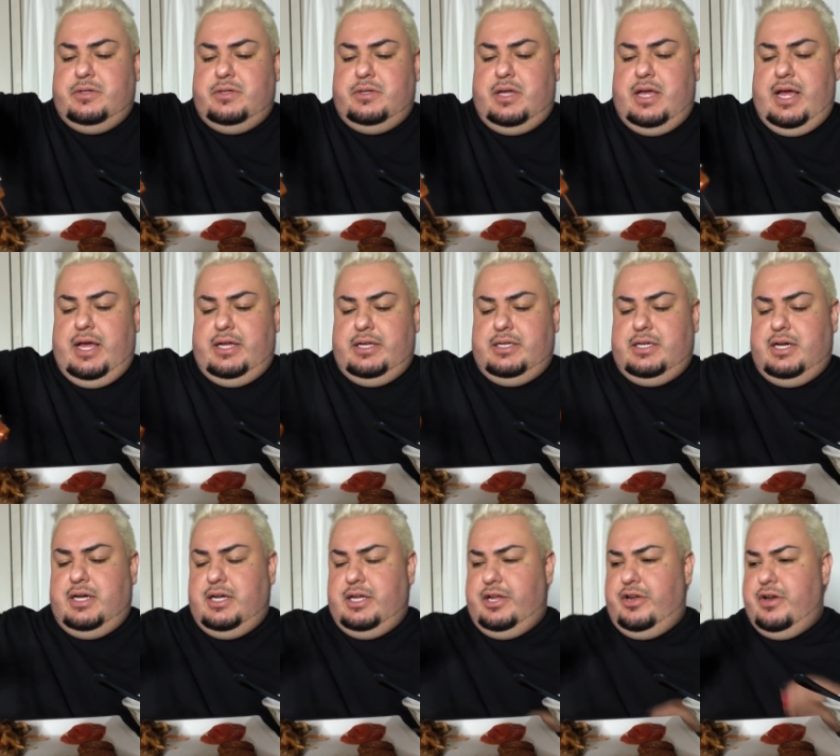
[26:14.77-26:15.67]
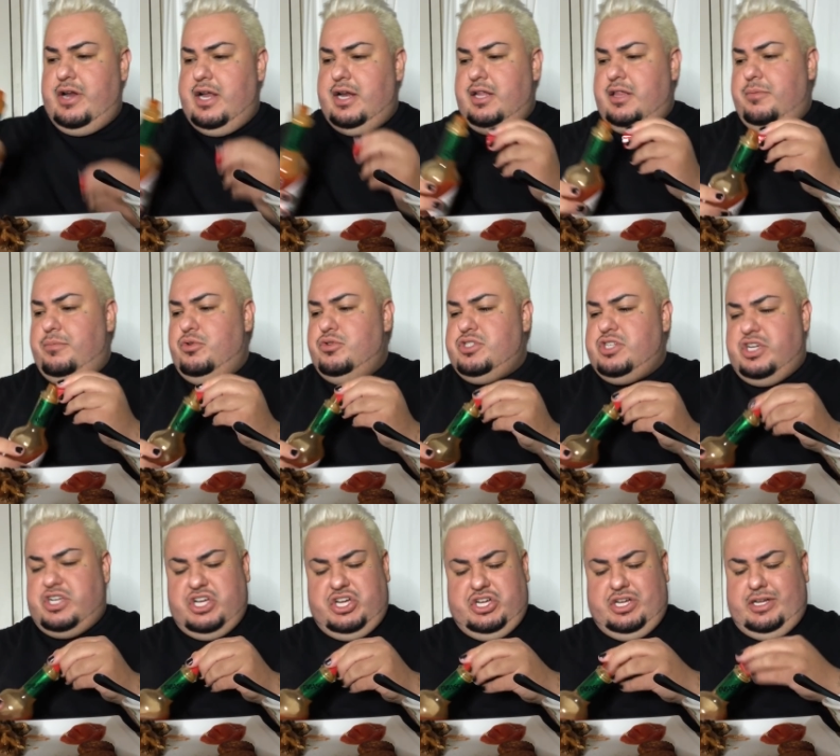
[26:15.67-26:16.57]
and uh, you're not in the mood to
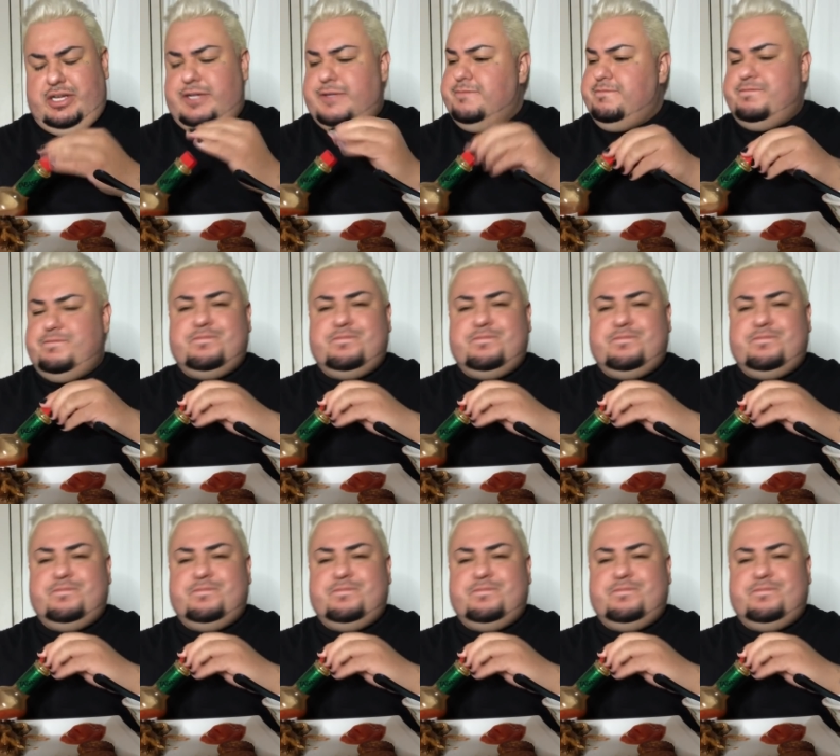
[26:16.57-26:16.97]
cook,